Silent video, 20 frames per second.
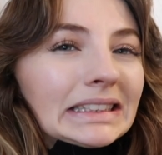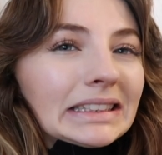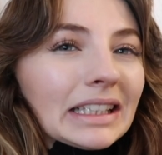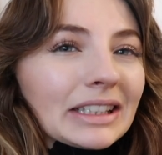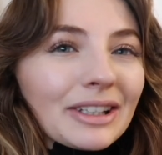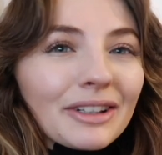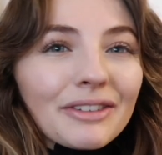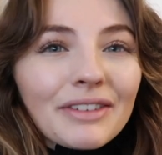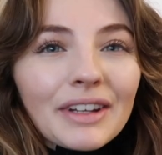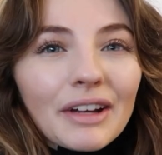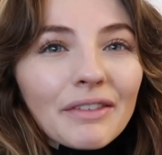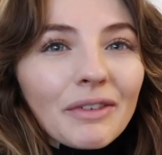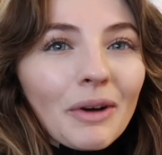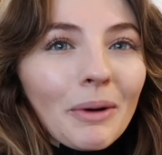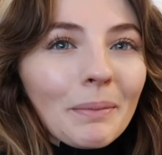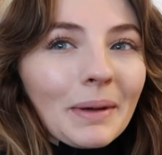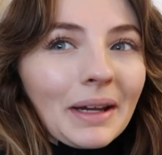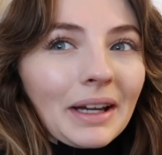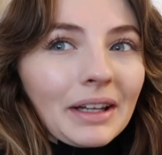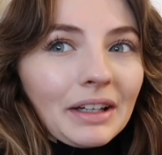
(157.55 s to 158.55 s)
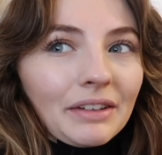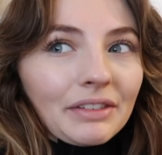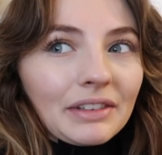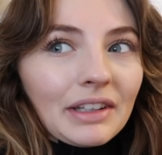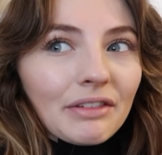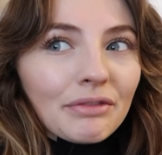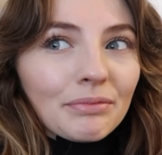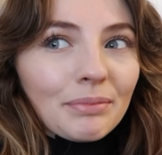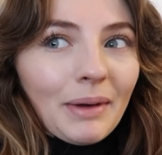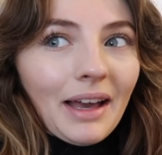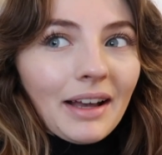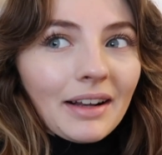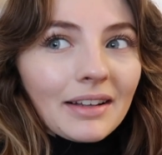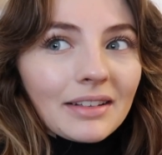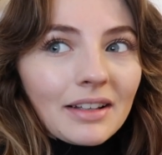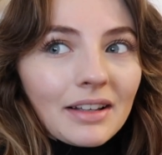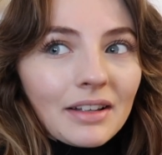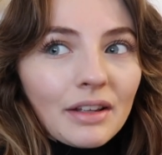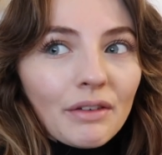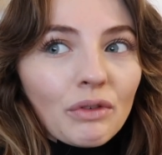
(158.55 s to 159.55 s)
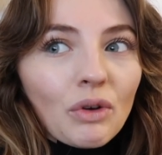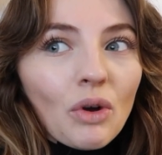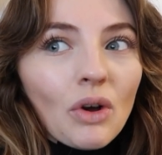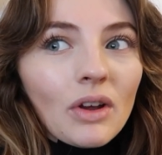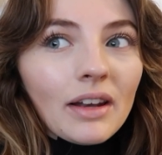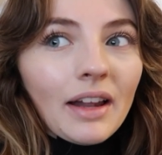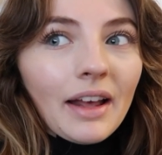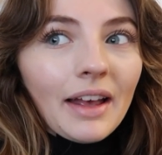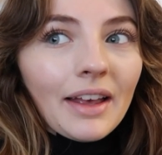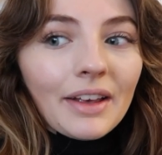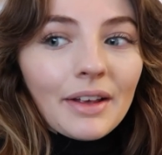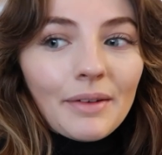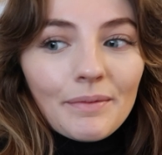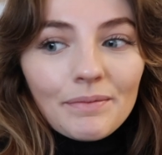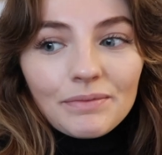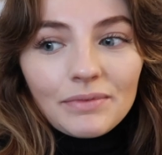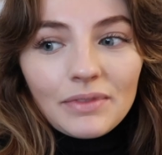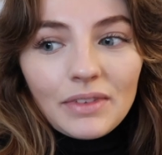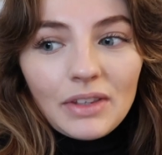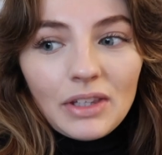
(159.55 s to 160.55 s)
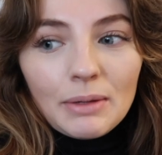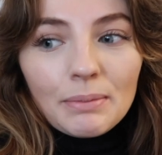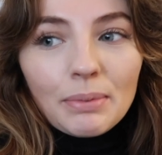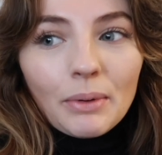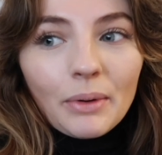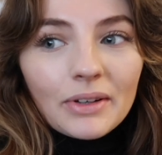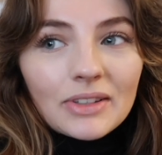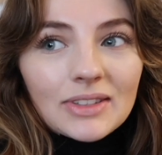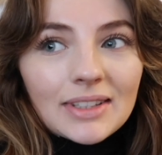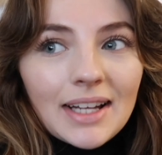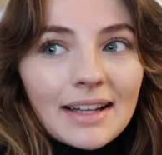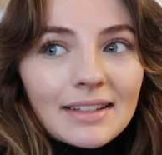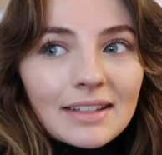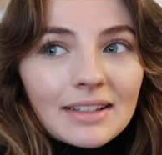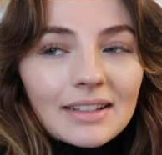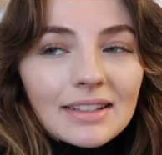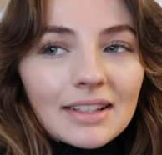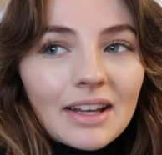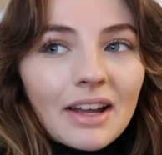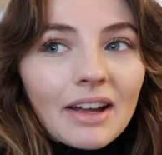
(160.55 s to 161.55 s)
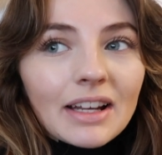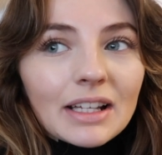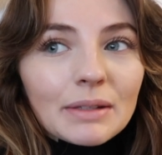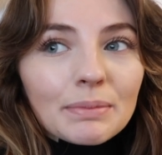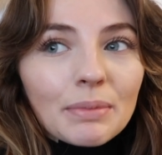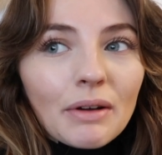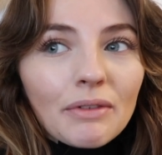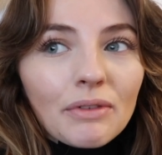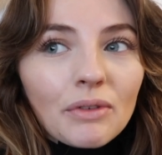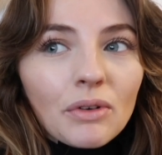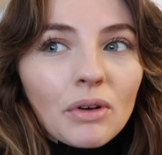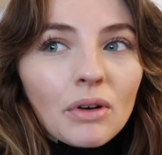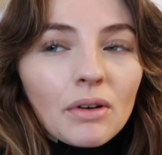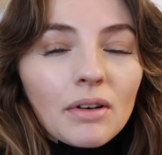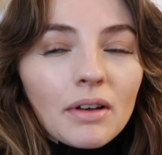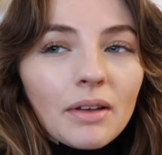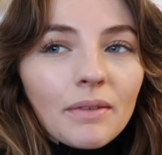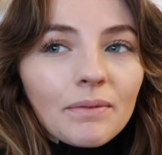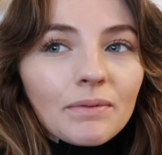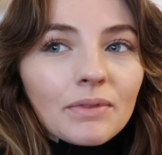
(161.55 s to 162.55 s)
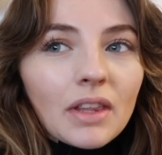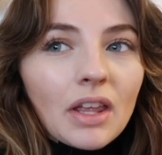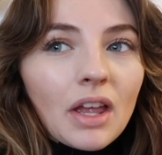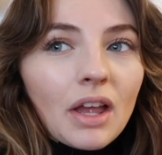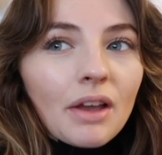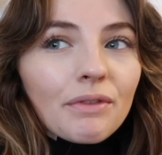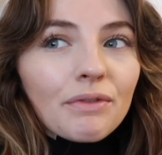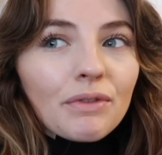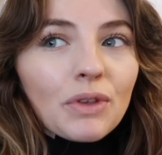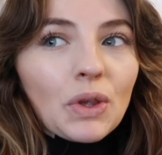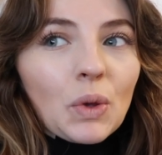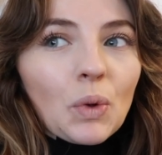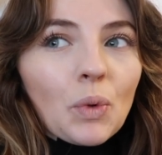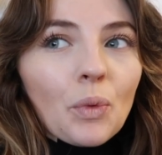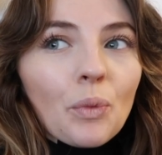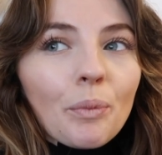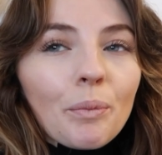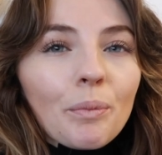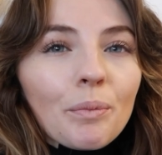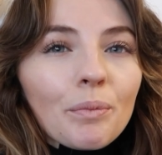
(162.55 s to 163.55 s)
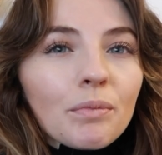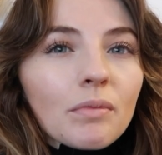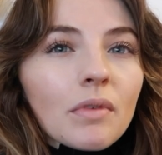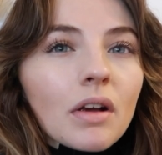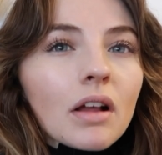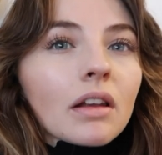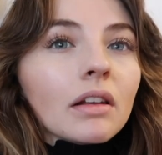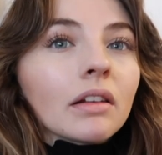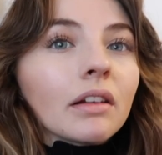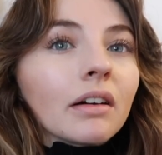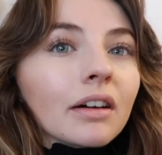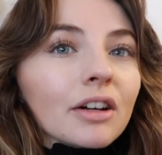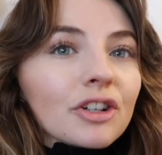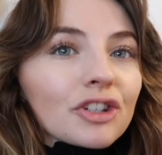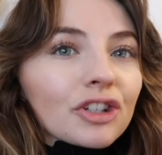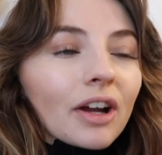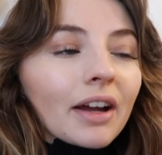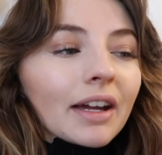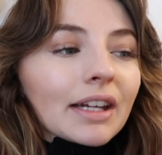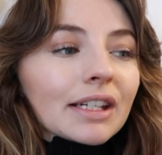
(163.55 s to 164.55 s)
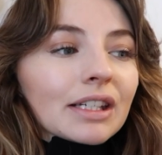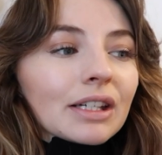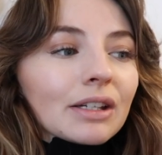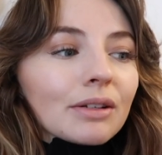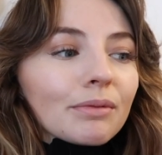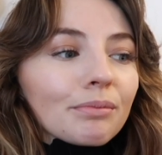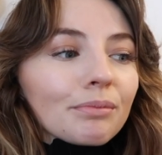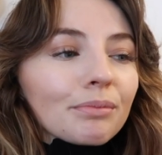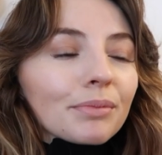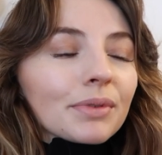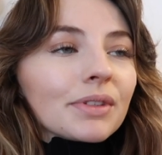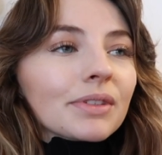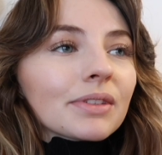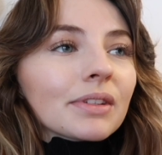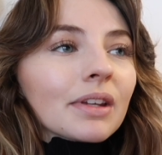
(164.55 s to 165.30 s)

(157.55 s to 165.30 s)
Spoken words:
I don't think I've got big enough gift bags because I've got like your bog standard size, but I've got a few larger items